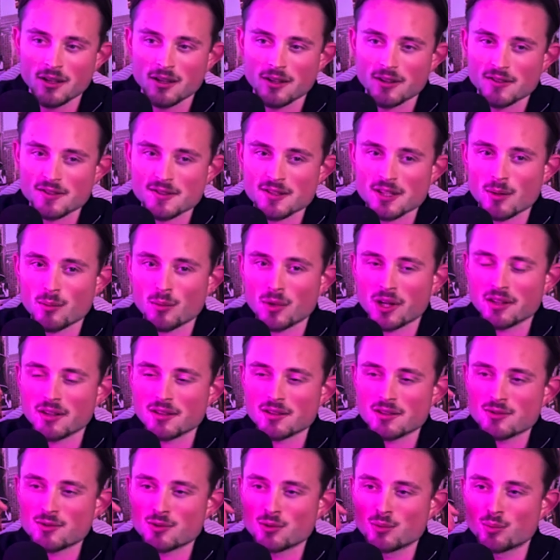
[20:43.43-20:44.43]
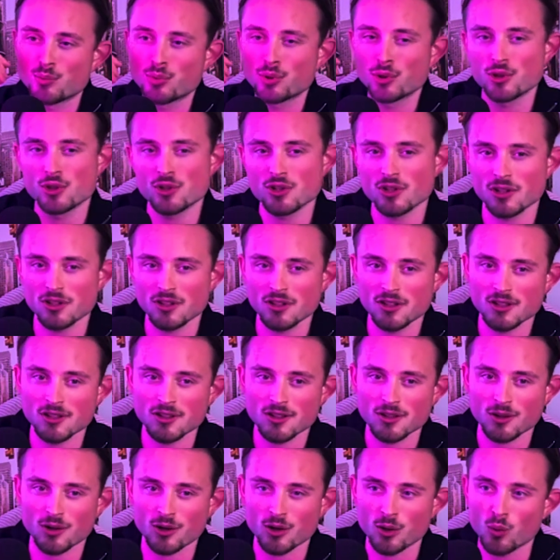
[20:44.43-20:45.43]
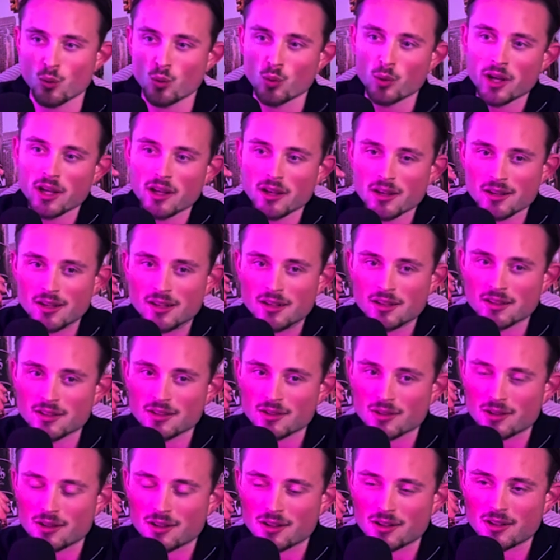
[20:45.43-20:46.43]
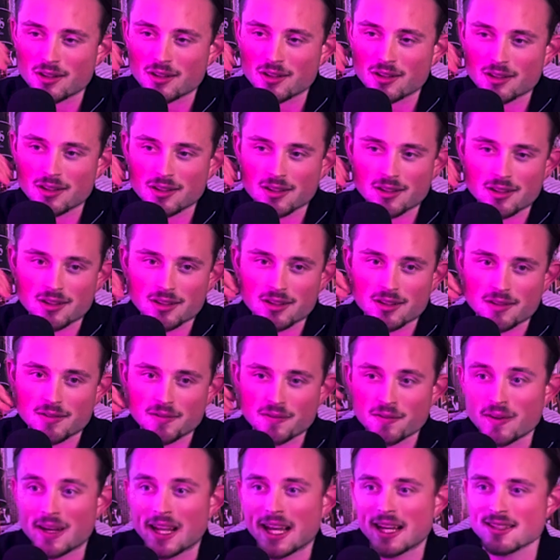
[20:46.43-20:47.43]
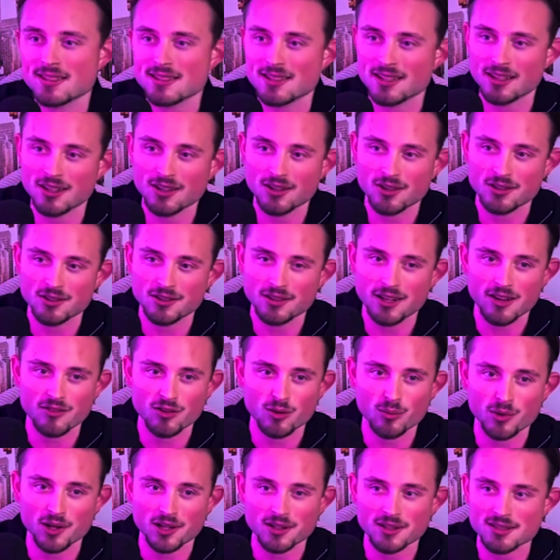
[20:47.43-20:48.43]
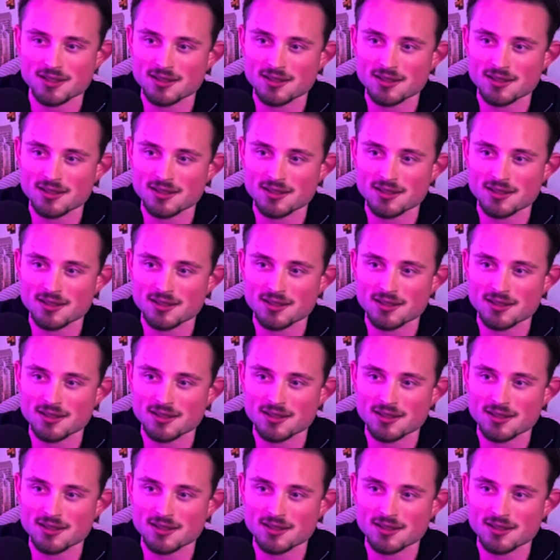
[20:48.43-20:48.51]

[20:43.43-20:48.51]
If somebody is too pushy or weird or flexing on everybody,